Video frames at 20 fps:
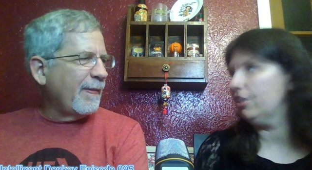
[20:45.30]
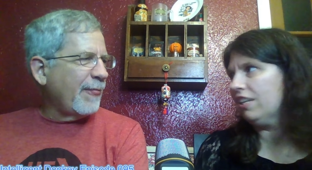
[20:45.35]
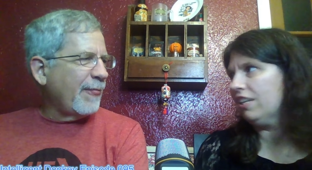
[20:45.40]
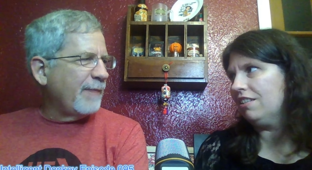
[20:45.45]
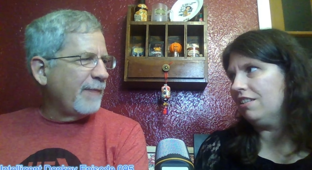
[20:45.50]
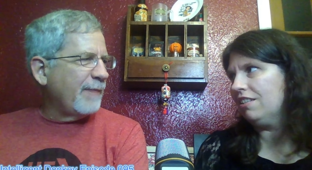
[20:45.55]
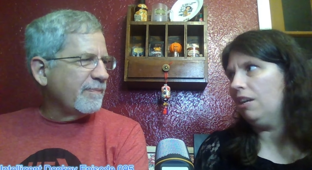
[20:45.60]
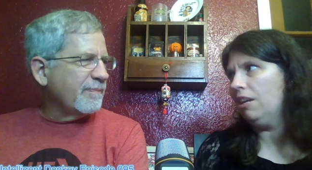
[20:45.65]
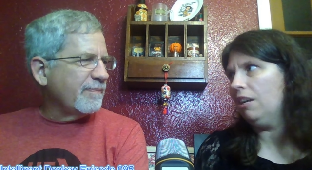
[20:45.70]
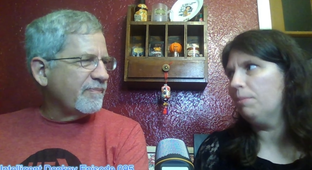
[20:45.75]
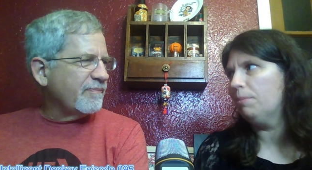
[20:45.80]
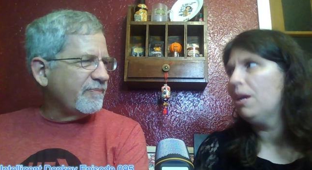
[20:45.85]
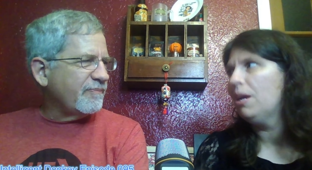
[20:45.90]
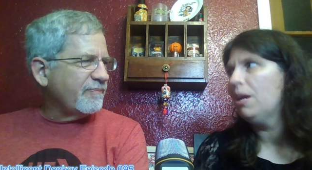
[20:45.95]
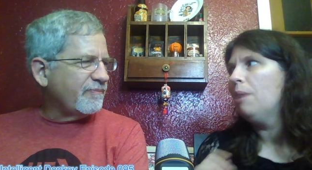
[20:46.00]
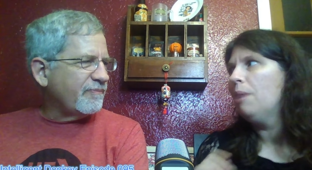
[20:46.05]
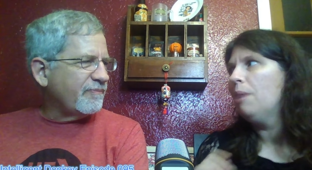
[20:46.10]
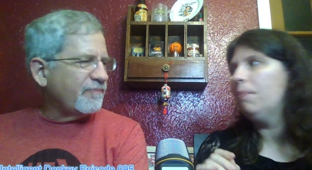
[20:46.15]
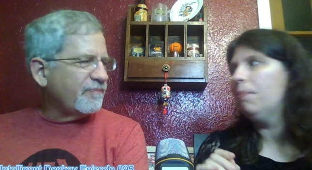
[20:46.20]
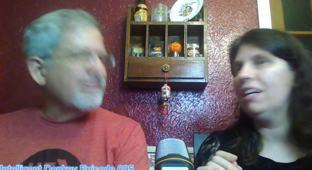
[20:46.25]
Speaker 1: up.
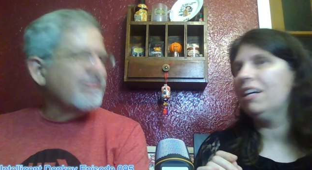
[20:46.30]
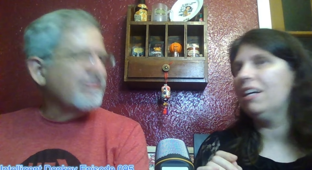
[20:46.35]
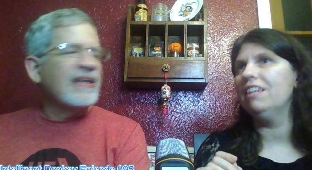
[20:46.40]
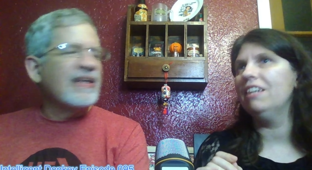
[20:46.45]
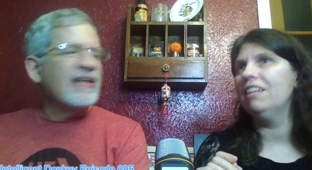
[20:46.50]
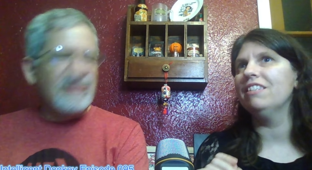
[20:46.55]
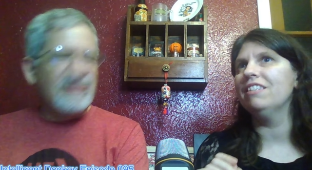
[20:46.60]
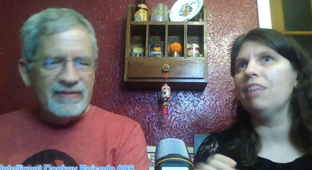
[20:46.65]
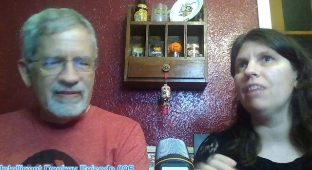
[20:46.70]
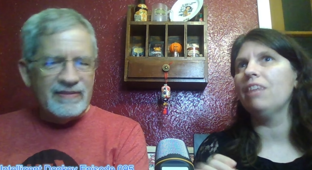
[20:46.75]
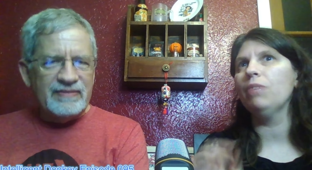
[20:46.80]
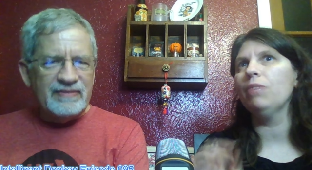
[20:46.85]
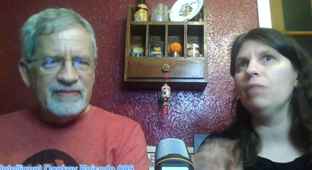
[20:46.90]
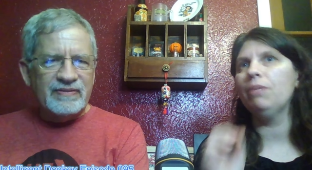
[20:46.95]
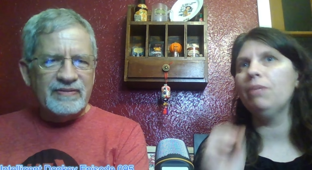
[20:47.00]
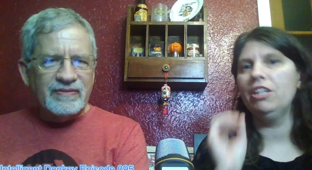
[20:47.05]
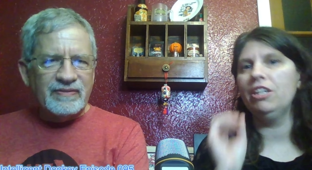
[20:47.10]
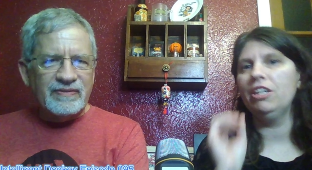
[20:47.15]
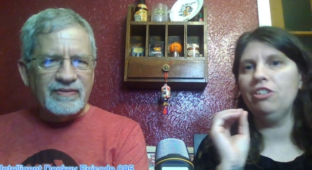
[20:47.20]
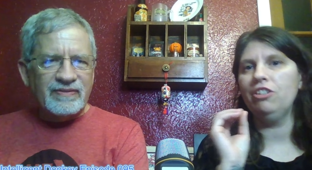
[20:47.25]
Because I really
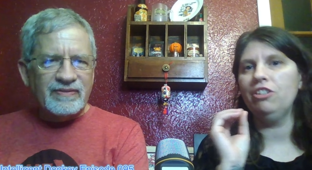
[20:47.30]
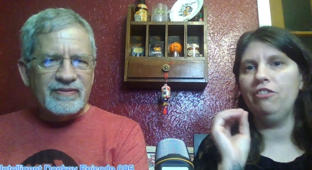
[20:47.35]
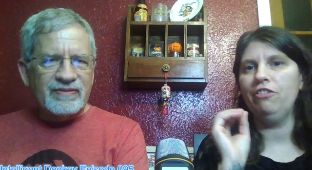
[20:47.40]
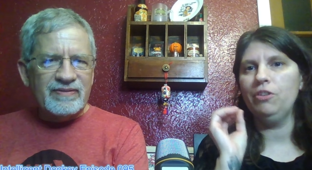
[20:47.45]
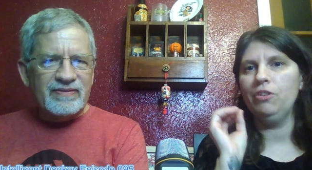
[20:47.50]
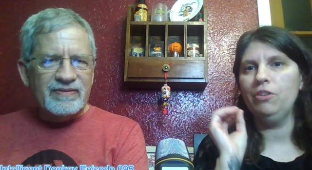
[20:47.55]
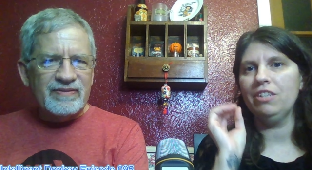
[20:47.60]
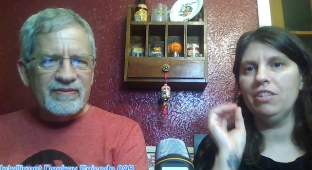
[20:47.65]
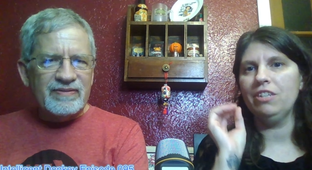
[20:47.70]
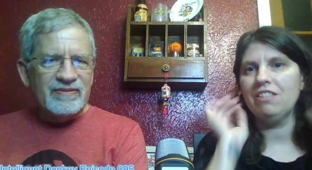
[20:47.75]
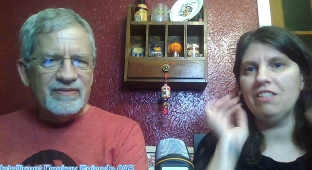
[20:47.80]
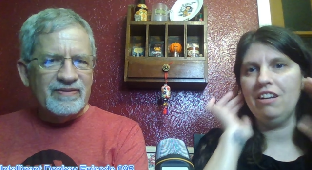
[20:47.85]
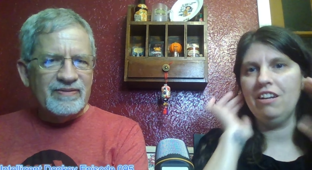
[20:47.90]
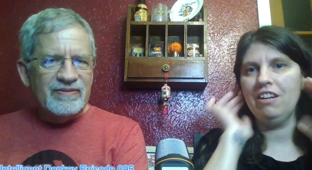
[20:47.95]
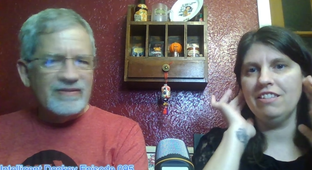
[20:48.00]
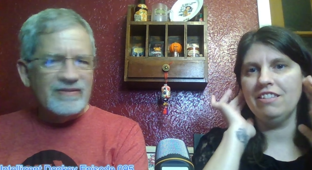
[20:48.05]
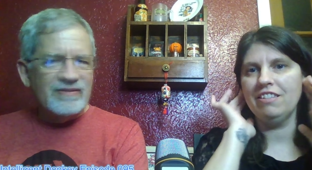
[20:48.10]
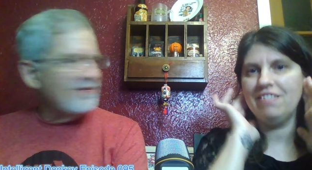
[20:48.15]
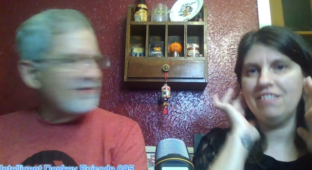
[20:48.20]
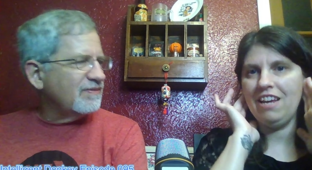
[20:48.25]
wanted you to focus on the
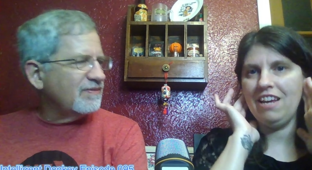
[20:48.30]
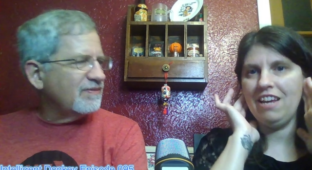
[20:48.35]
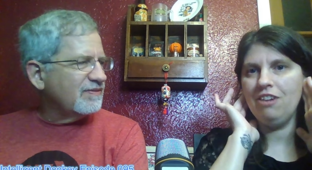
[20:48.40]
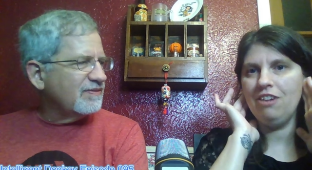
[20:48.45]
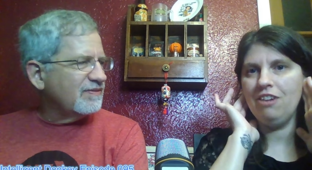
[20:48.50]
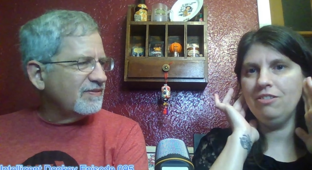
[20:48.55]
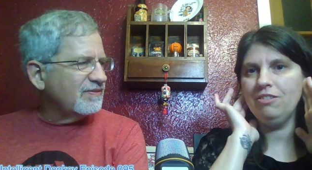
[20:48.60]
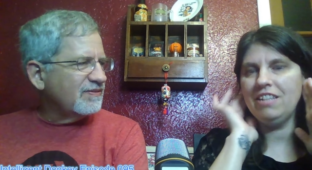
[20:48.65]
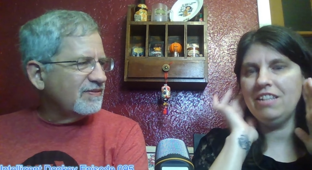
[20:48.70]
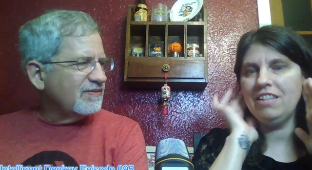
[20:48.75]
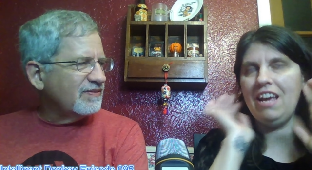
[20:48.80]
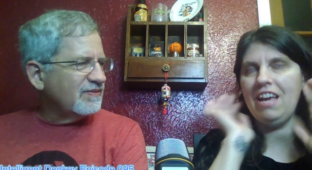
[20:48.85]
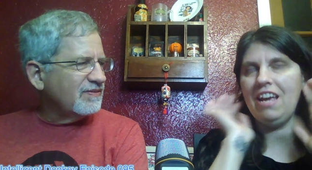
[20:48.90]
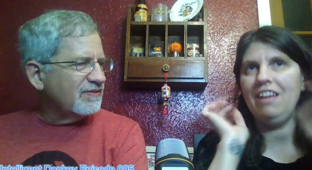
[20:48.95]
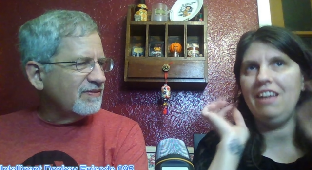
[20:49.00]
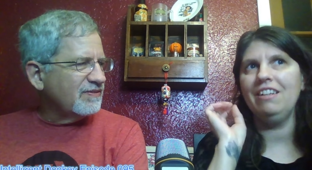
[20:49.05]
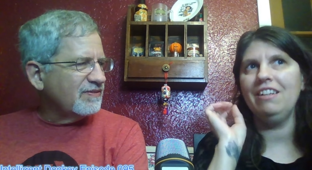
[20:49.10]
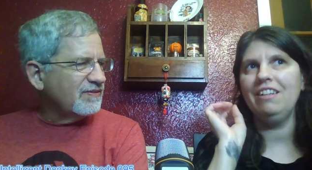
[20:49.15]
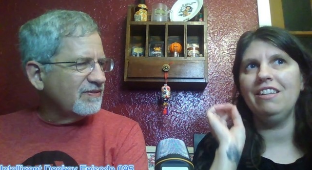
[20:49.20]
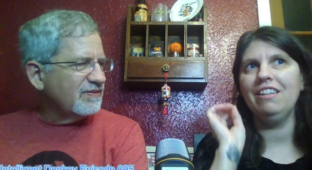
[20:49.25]
sound
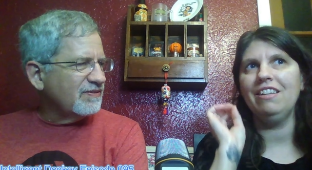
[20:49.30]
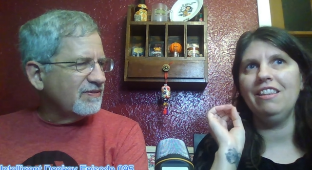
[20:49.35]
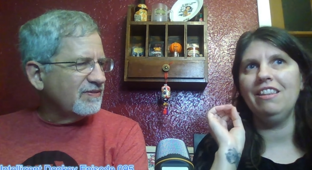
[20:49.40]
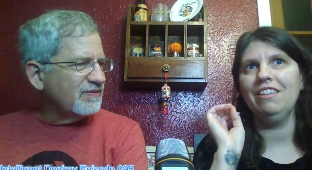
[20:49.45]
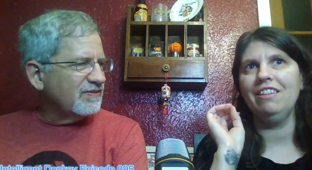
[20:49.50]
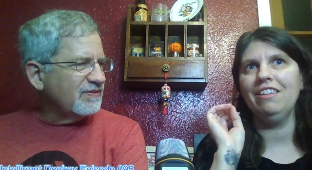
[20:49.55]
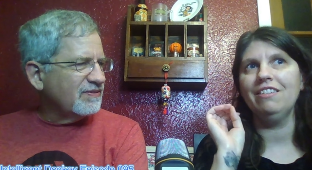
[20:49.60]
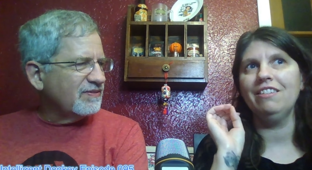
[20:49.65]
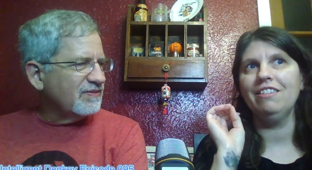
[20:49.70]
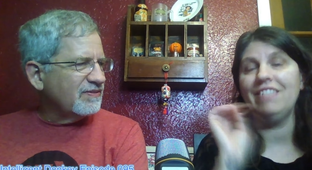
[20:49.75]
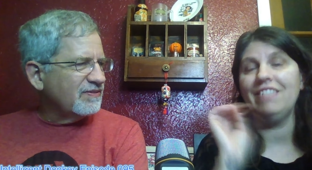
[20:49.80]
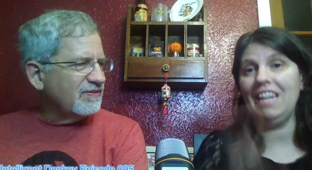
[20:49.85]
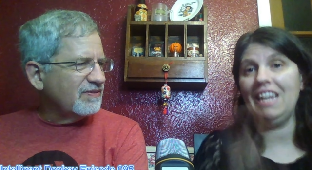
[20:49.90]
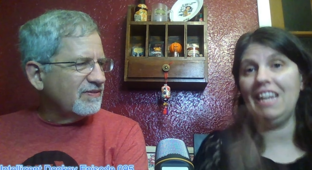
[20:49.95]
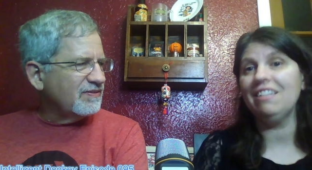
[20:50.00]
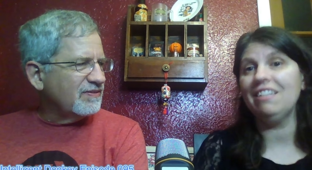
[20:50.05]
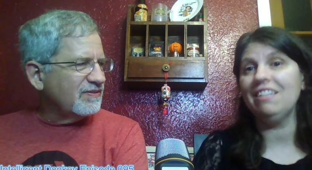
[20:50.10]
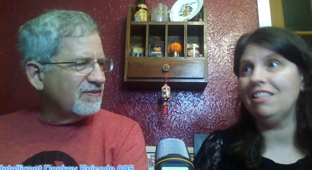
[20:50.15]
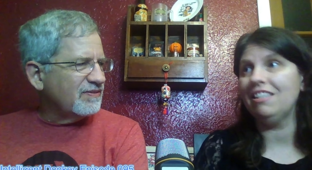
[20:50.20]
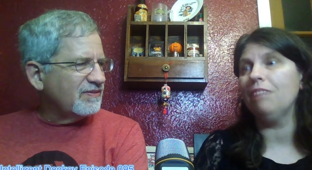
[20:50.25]
and the
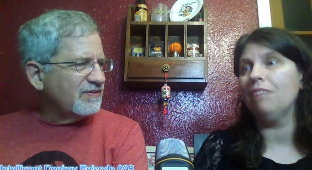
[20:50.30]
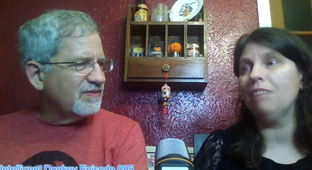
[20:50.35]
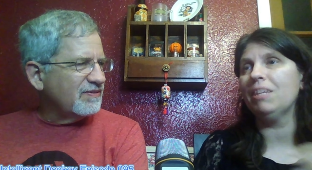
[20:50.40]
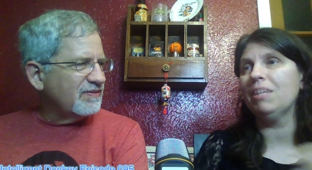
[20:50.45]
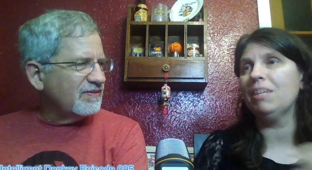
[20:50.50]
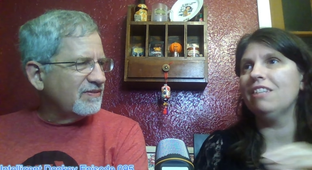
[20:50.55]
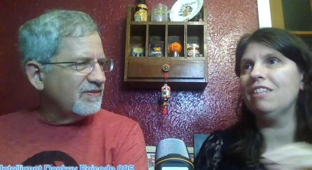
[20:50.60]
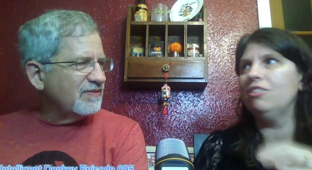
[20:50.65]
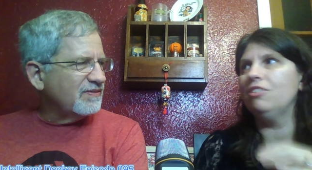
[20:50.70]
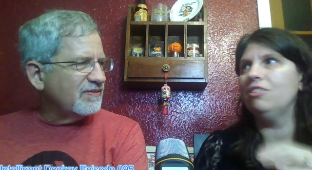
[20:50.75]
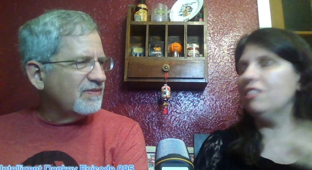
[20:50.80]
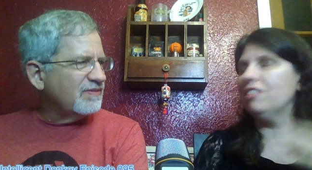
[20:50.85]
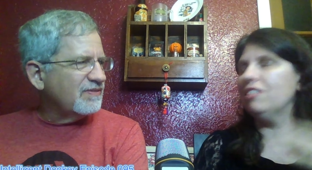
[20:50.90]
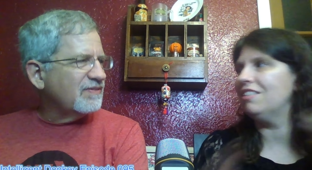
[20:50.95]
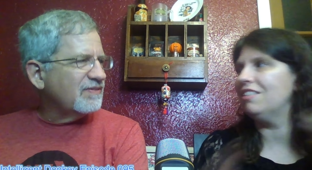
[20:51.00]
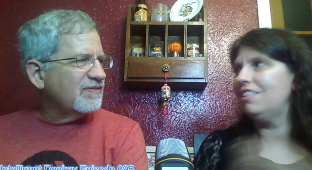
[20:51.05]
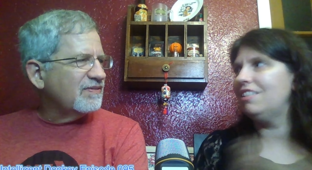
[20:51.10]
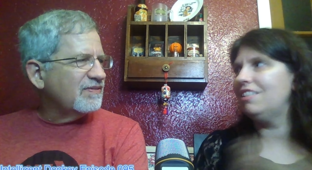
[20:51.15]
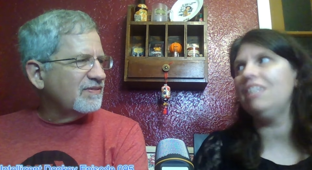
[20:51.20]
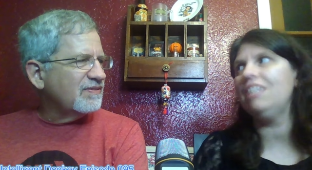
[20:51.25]
dancing, because you can
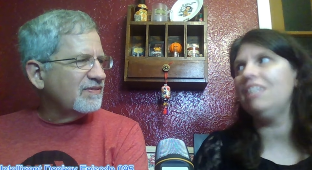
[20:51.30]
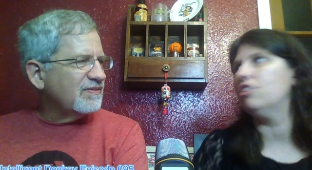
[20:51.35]
see just